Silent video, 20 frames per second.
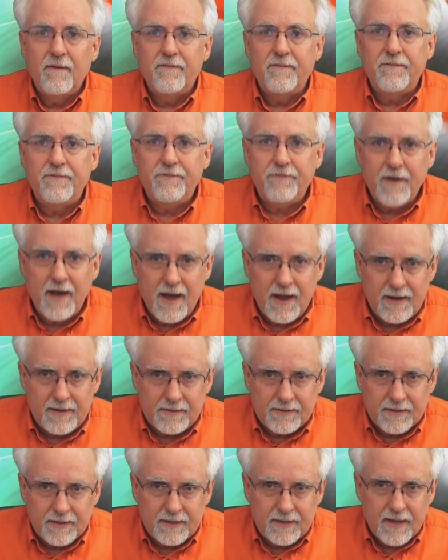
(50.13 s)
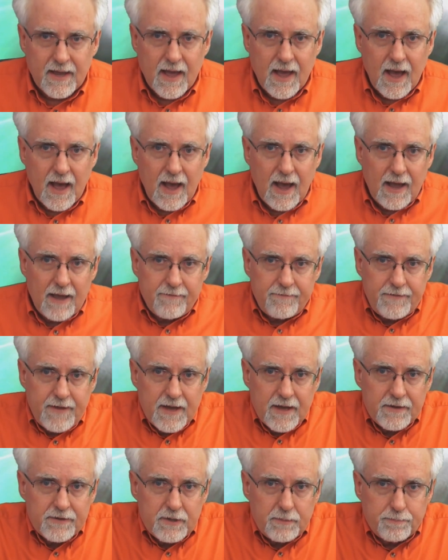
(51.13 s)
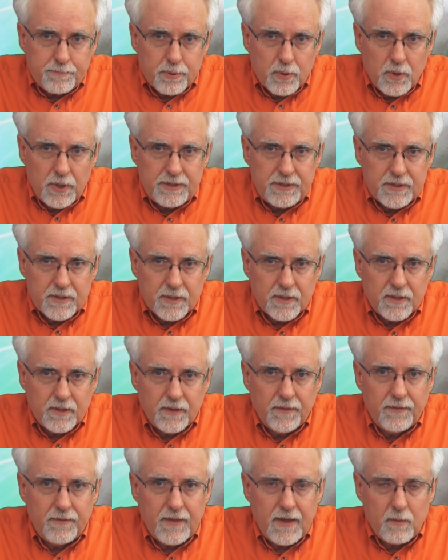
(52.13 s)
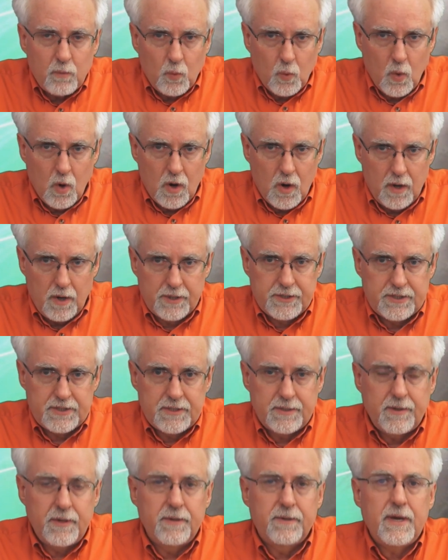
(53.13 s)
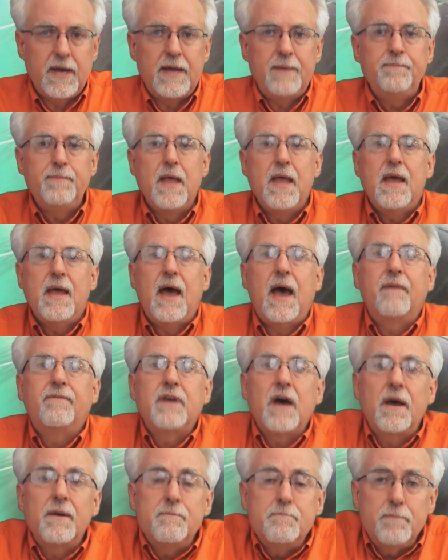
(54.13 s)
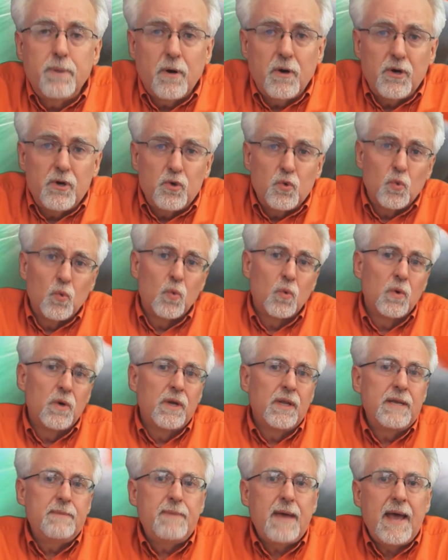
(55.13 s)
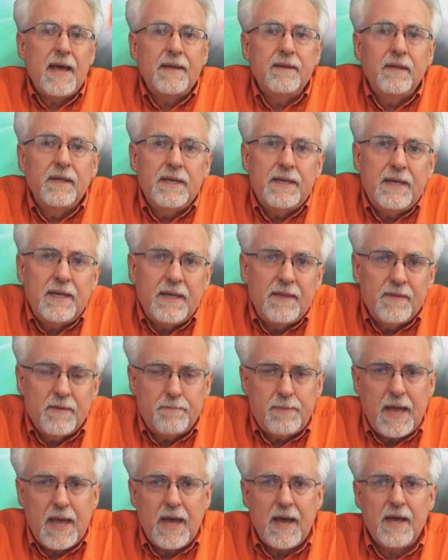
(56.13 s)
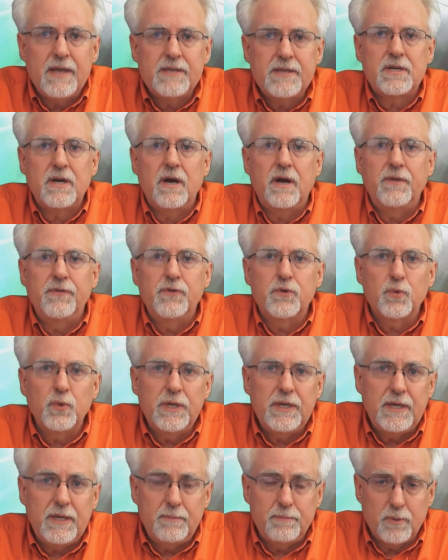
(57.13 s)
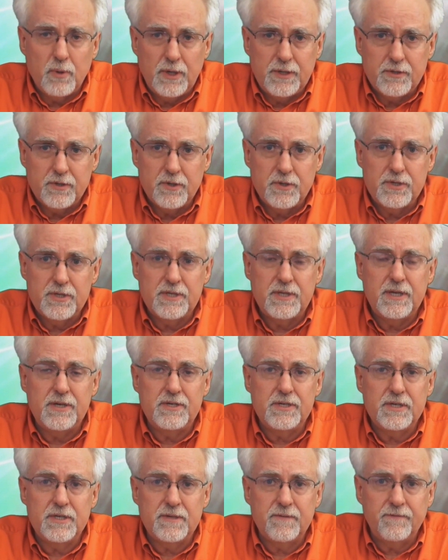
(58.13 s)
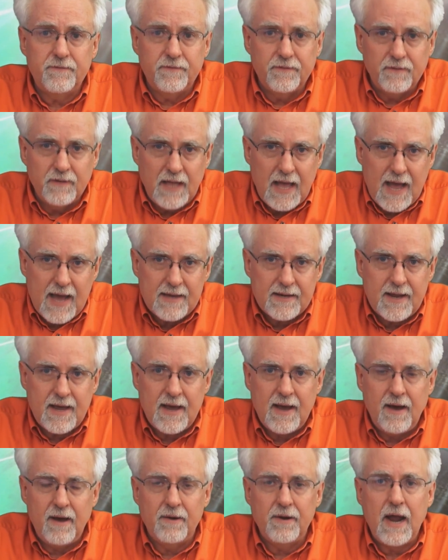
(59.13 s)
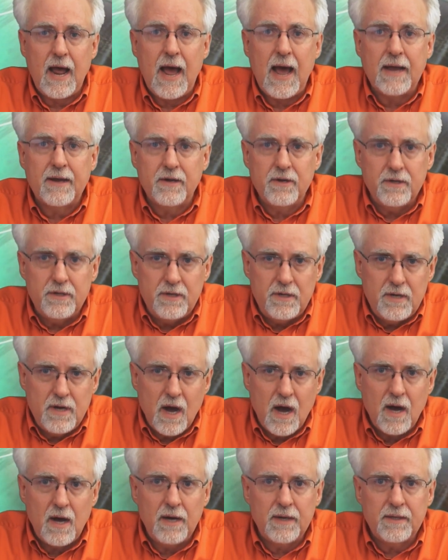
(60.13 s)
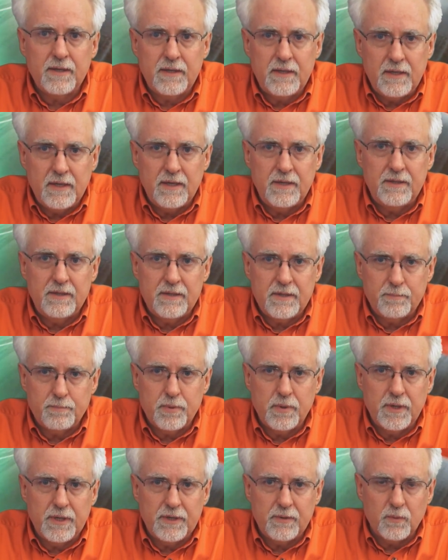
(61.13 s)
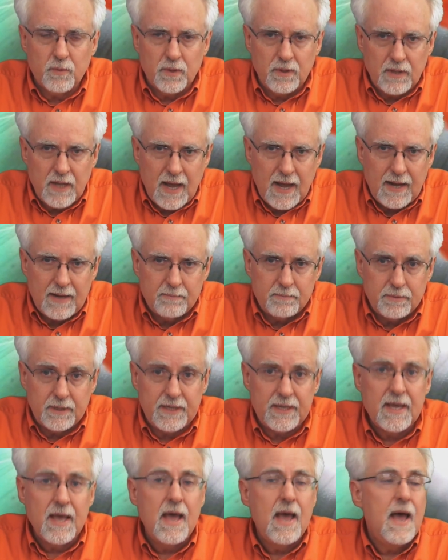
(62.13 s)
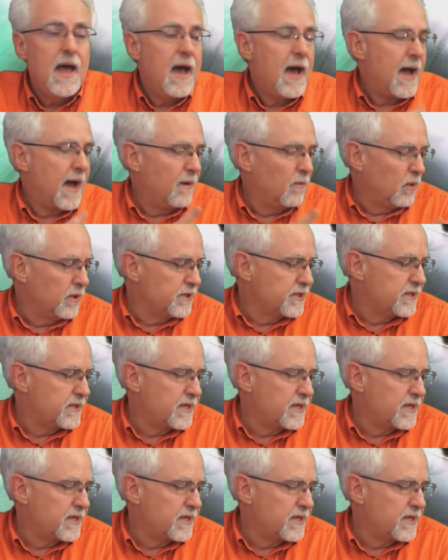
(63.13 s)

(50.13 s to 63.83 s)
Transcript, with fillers: finally, I have found a printer that works. Okay, I've gotten burned really badly in the past on 3D printers that just flat out I could not get to print reliably. I will